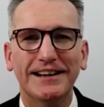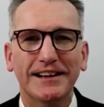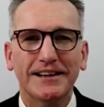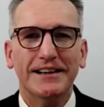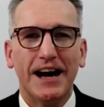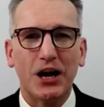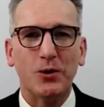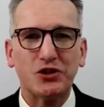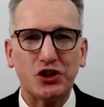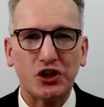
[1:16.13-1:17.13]
I know
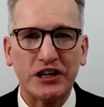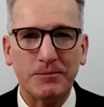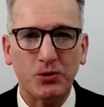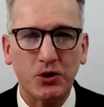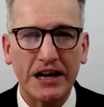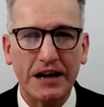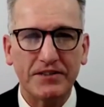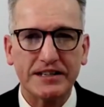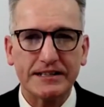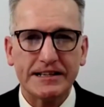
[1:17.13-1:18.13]
it's early in the morning. Have a
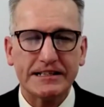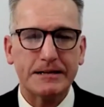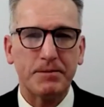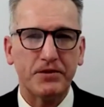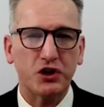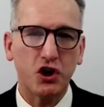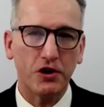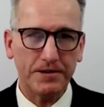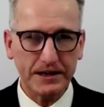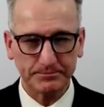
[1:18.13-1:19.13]
sip of your
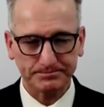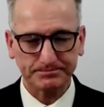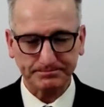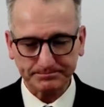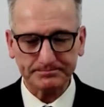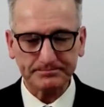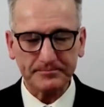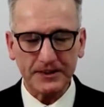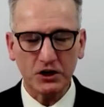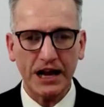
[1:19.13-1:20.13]
coffee.
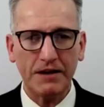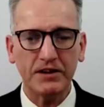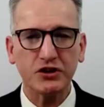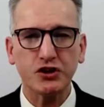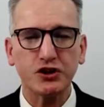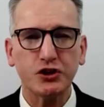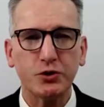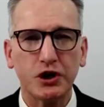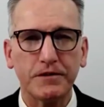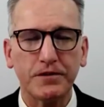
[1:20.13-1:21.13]
Oh, Gavin, it's not too
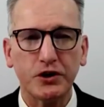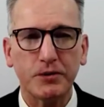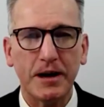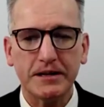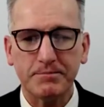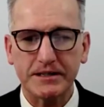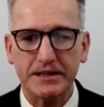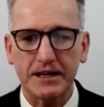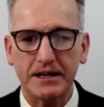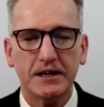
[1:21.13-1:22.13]
early for you, mate, but
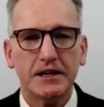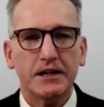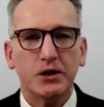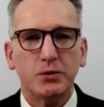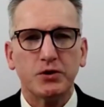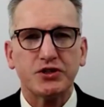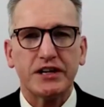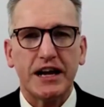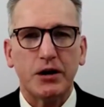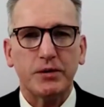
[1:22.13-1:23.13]
we'll see
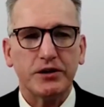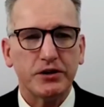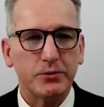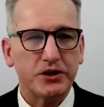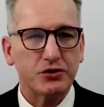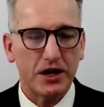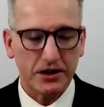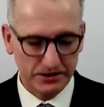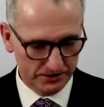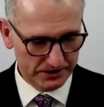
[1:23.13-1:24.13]
how we truck
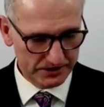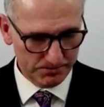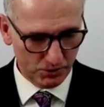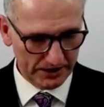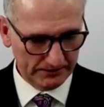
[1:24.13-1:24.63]
this morning.